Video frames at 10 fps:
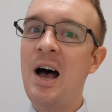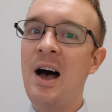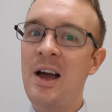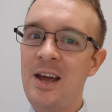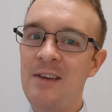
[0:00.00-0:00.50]

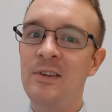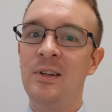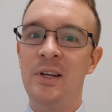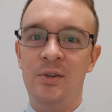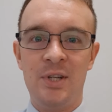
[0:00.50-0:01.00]
I have a
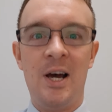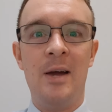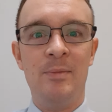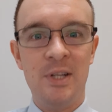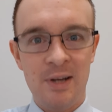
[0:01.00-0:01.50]
little
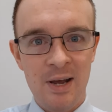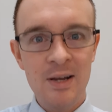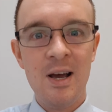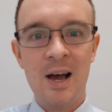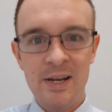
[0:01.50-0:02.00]
time today.
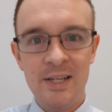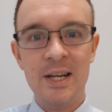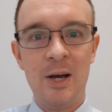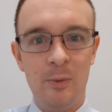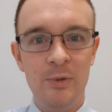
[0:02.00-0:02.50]
I can
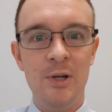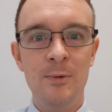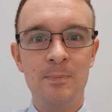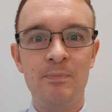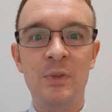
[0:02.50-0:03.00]
help
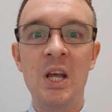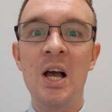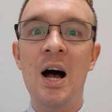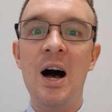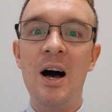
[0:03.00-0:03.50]
you."
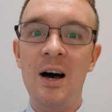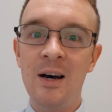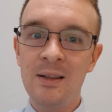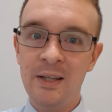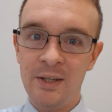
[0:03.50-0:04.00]

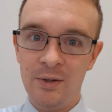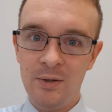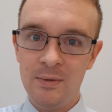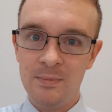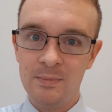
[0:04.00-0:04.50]
A little